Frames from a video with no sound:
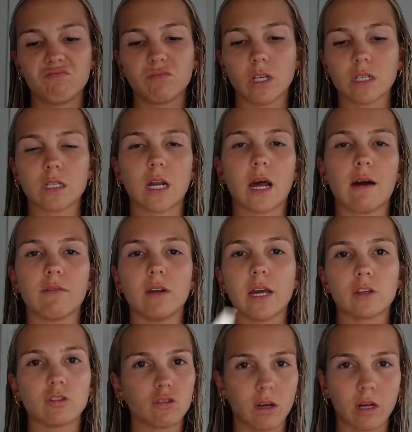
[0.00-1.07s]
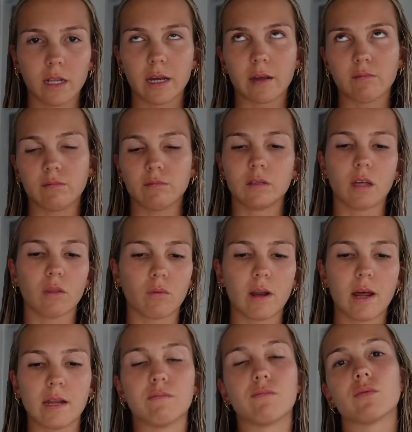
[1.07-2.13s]
doesn't have an extra, like the other one
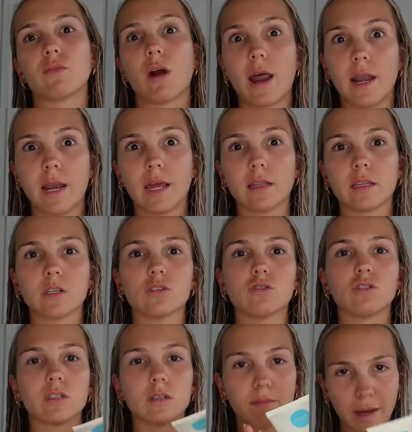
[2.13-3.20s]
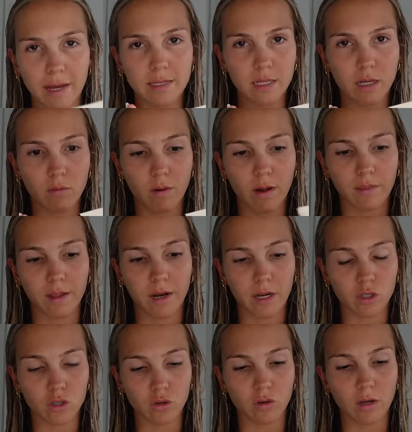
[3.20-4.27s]
had brightening. This is just a basic one that
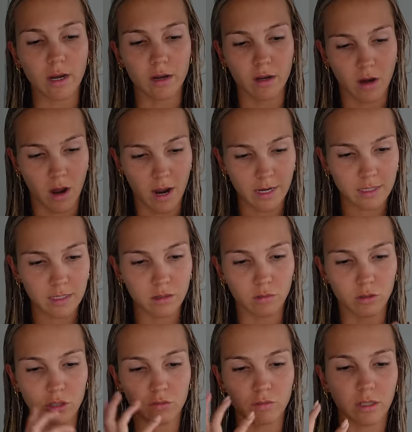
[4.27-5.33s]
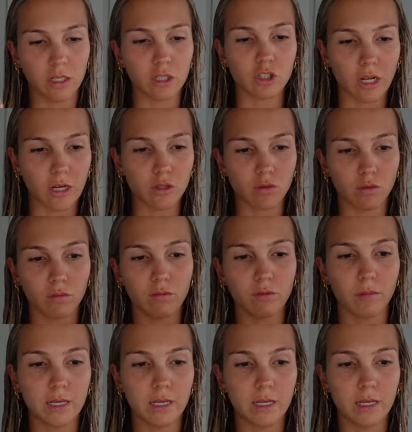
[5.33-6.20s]
I do at night, which is really gentle for